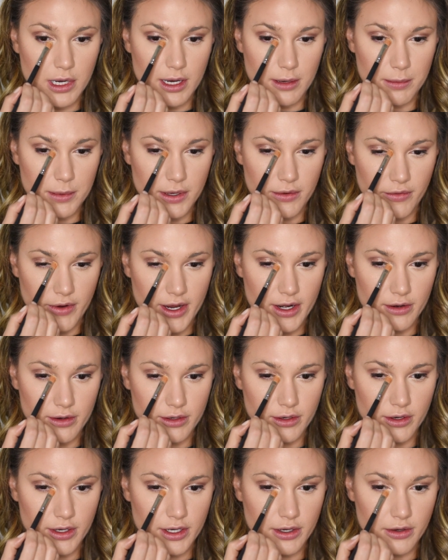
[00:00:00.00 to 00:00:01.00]
pop it right
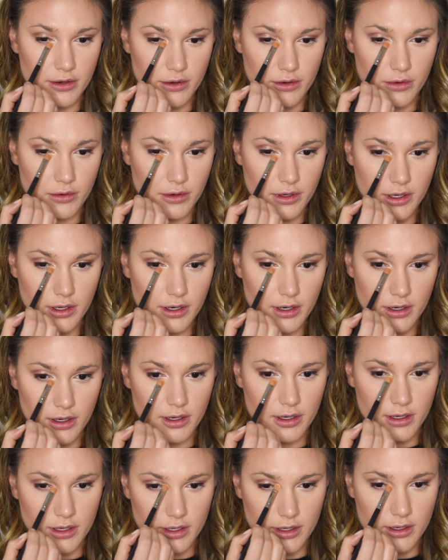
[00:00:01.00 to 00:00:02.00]
on your inner corner
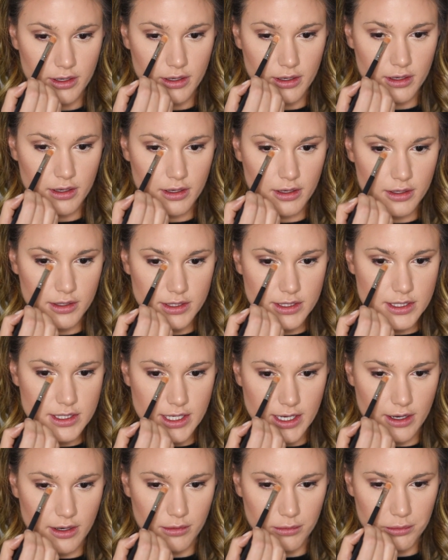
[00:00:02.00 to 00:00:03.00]

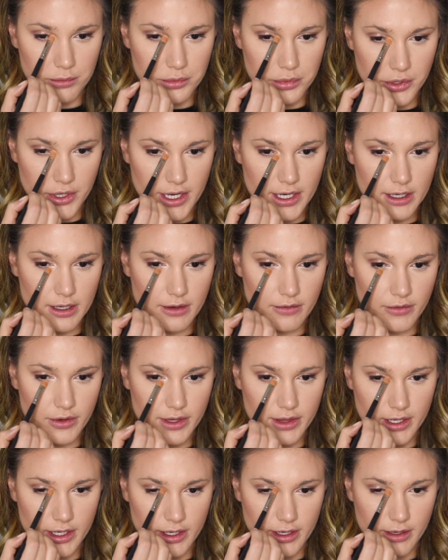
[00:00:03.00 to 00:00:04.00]
to help brighten
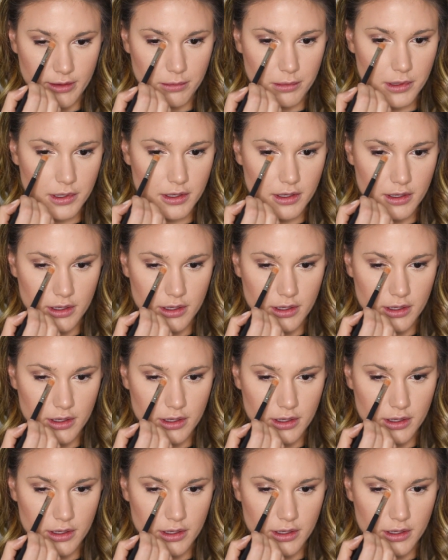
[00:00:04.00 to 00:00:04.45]
everything up.